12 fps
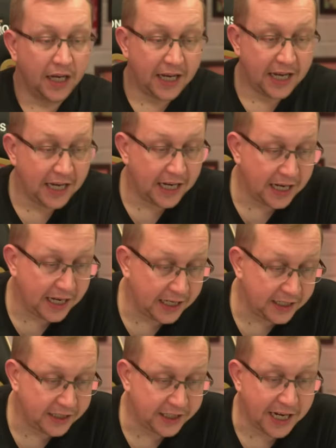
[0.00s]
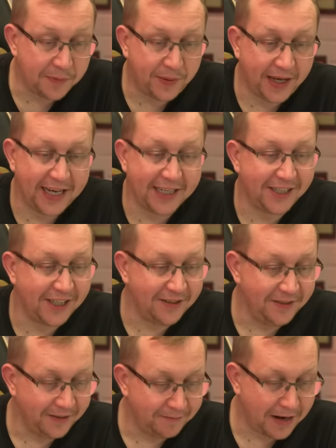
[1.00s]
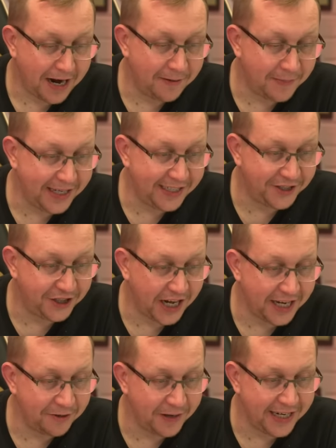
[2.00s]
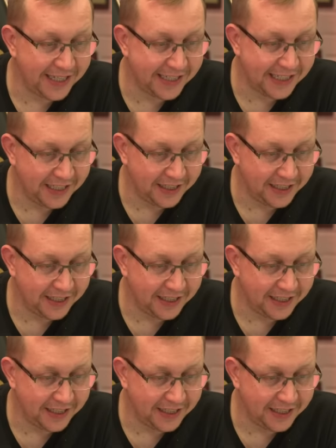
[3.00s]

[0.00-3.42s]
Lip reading: Jay Pearson, my mate Jay, where is